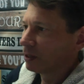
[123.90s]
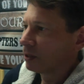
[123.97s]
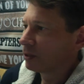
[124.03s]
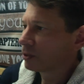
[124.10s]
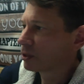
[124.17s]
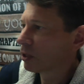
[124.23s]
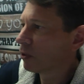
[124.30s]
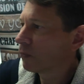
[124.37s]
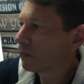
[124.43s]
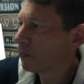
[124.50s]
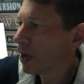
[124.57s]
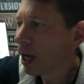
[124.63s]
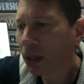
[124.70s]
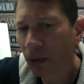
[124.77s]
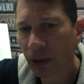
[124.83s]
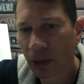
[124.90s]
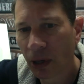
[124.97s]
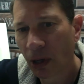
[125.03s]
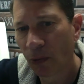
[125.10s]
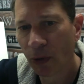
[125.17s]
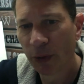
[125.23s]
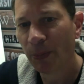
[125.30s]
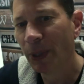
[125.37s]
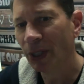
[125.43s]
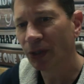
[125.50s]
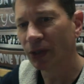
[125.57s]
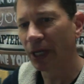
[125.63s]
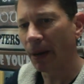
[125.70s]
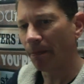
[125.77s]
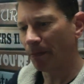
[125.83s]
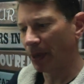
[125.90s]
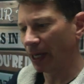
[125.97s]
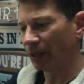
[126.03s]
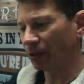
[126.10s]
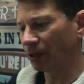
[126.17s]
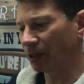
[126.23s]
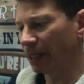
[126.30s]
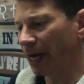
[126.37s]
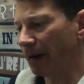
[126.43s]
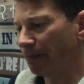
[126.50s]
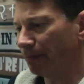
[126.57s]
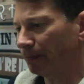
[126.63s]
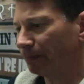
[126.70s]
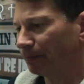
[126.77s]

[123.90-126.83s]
So follow along with me step by step